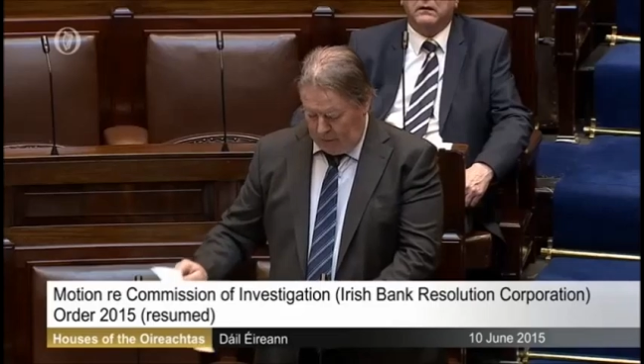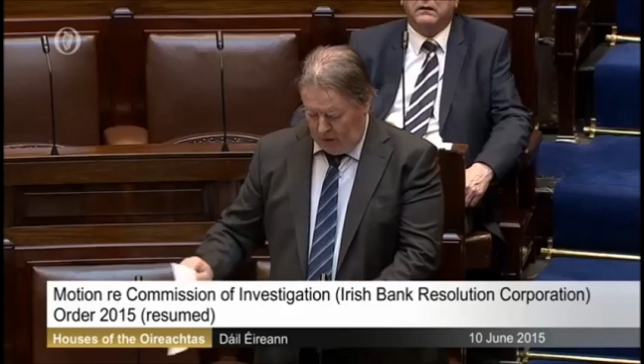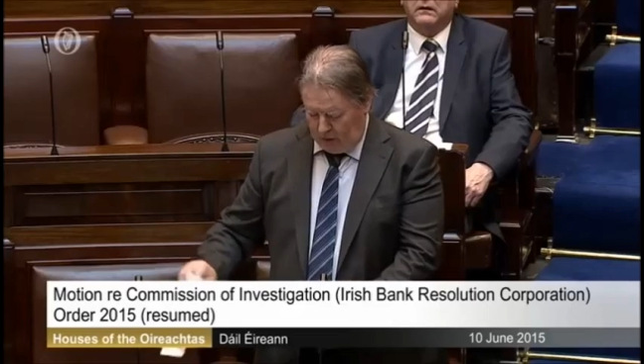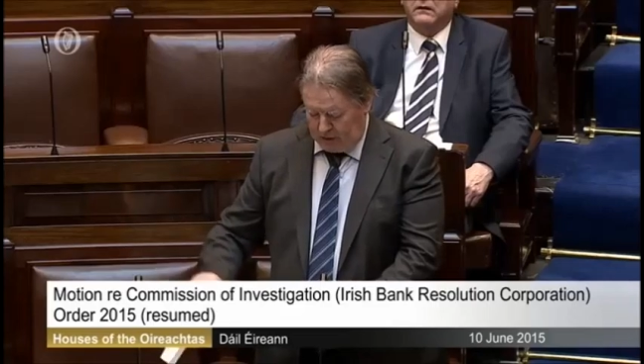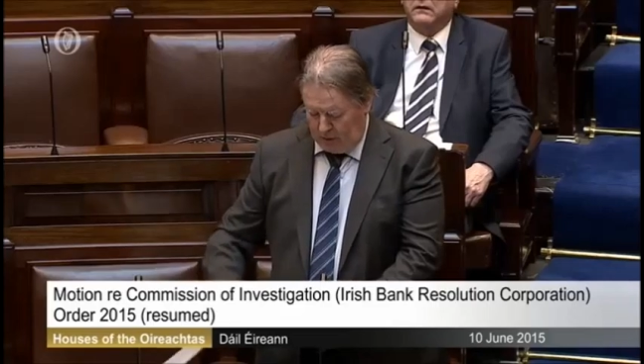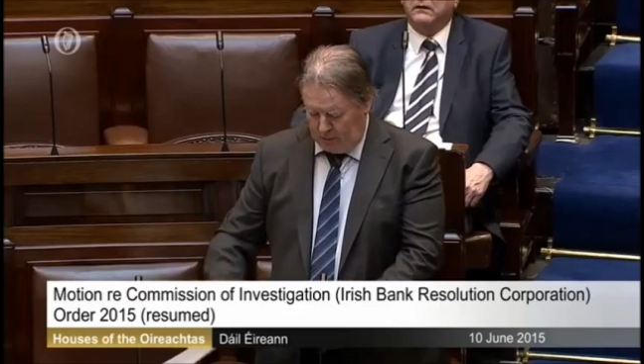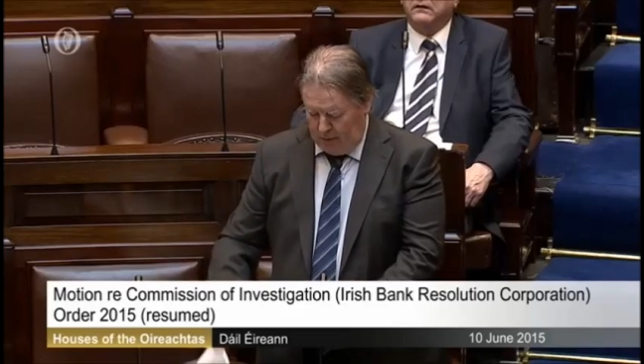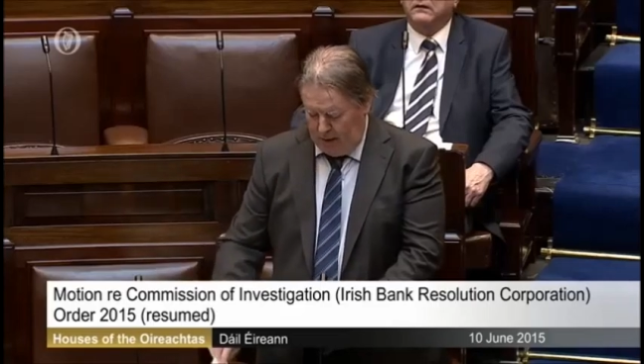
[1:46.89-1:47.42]

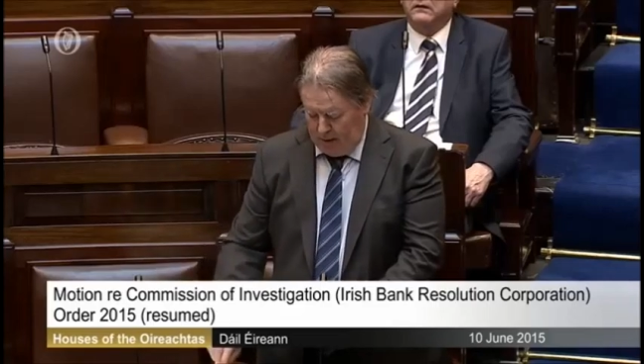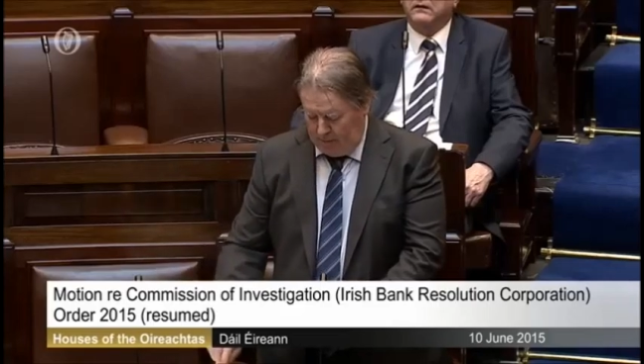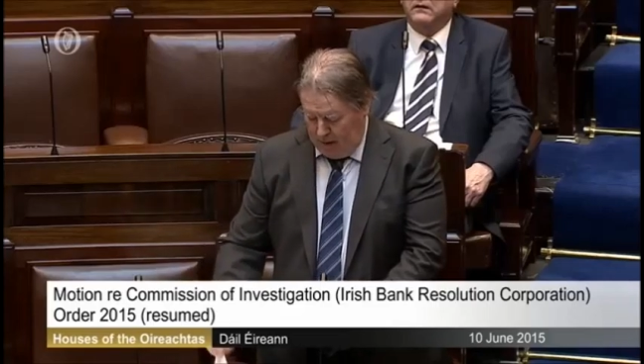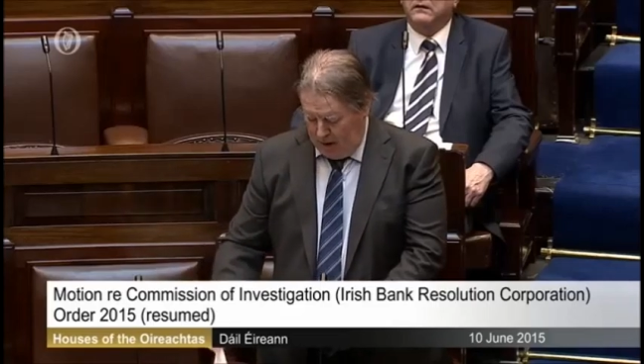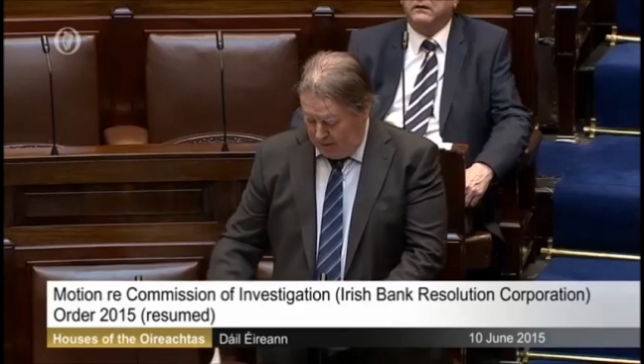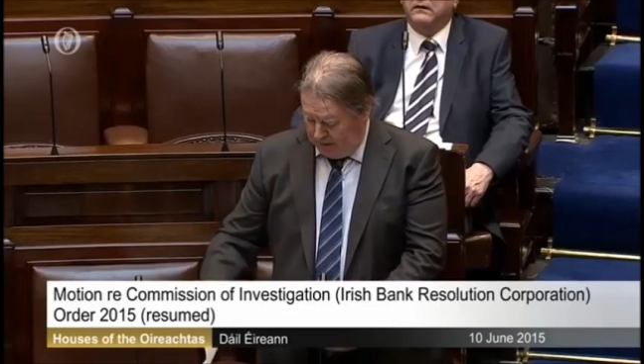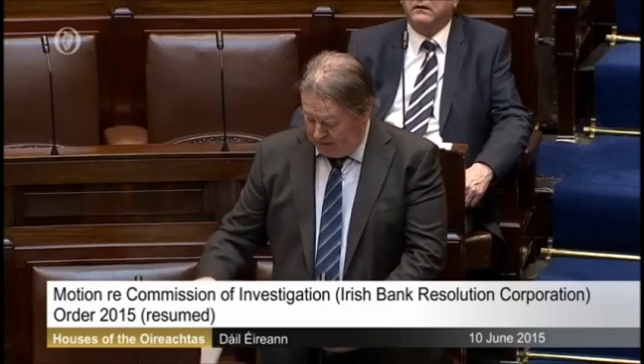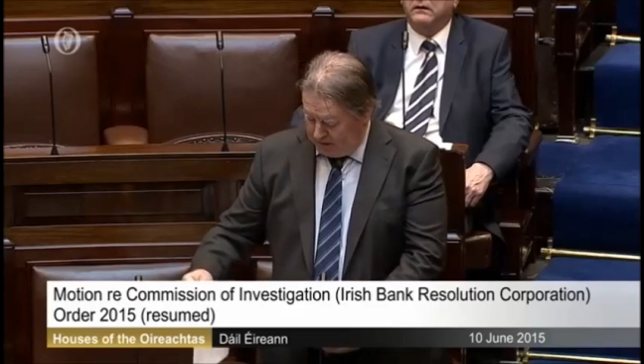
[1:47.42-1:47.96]
Ireland and
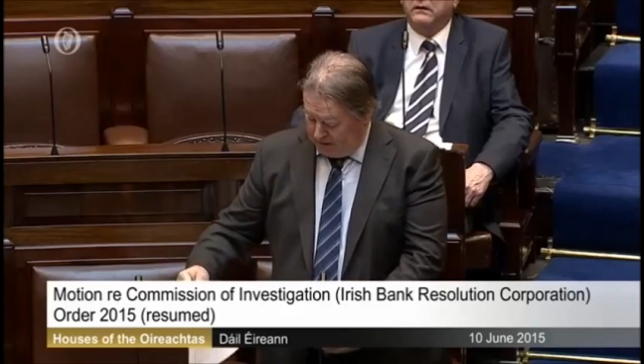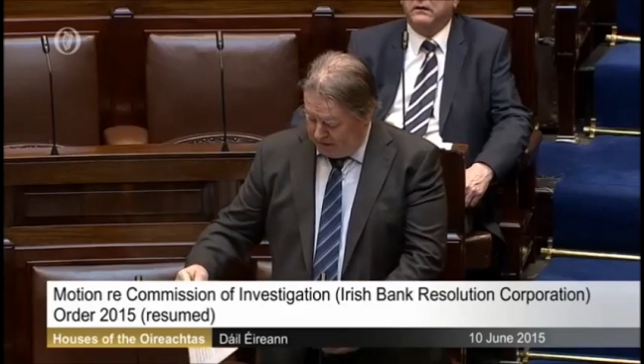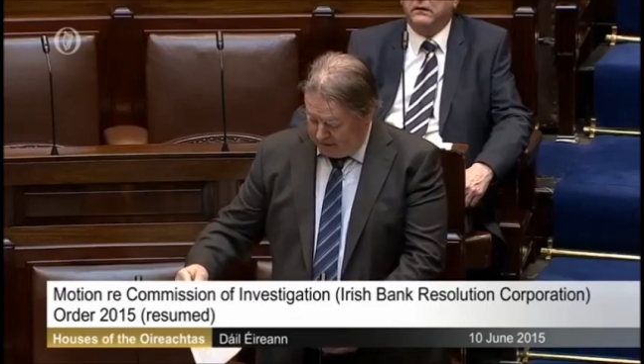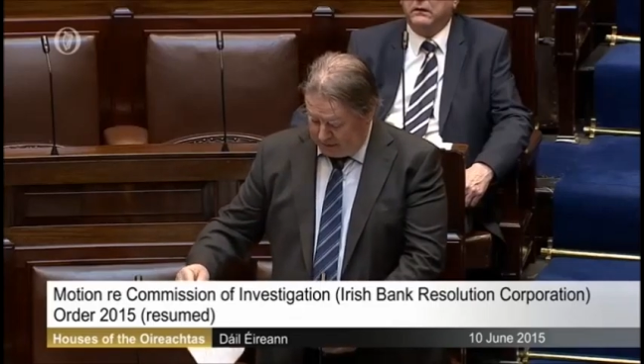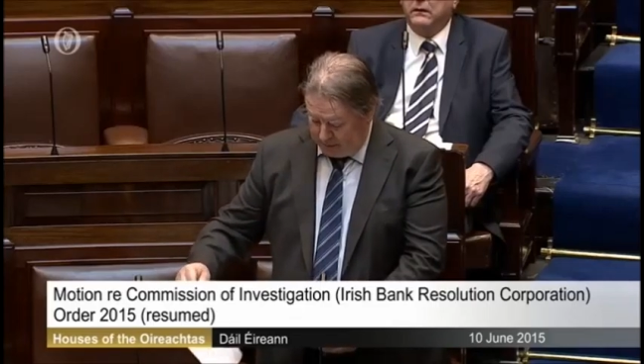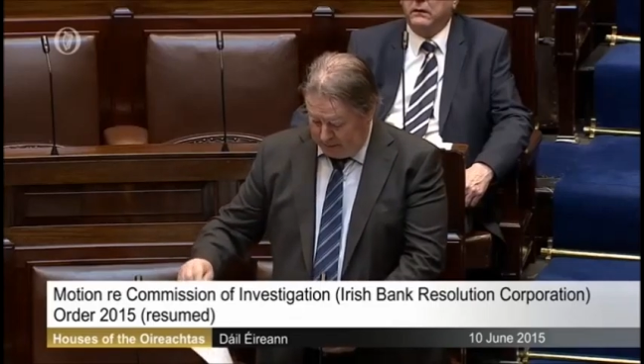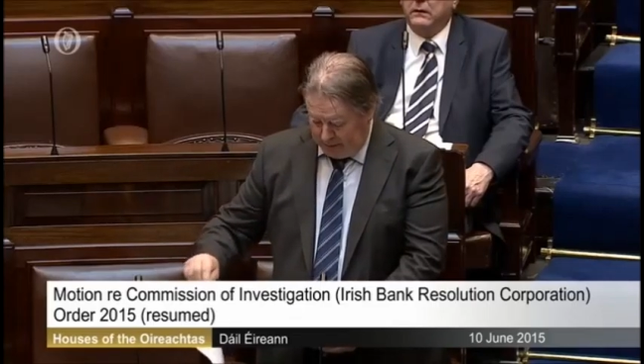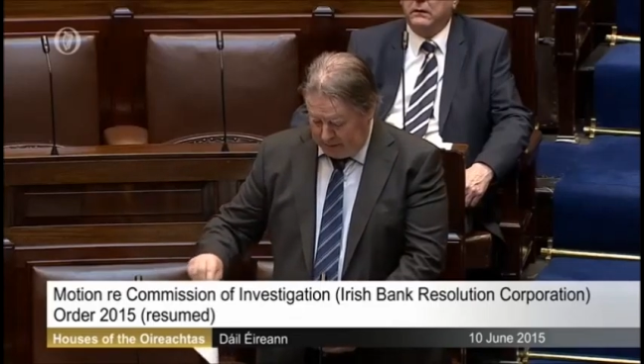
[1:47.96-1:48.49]
Permanent
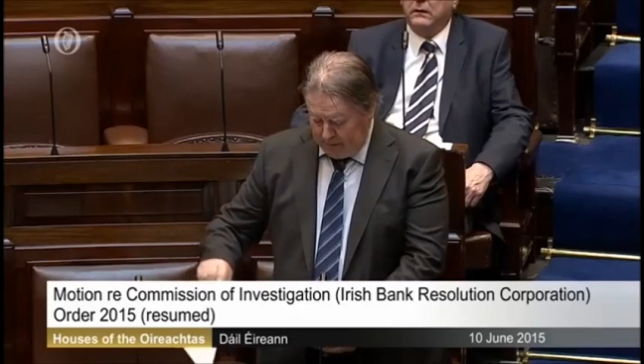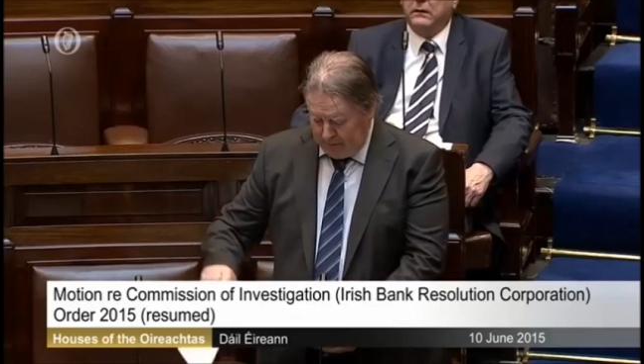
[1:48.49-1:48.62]
TSB.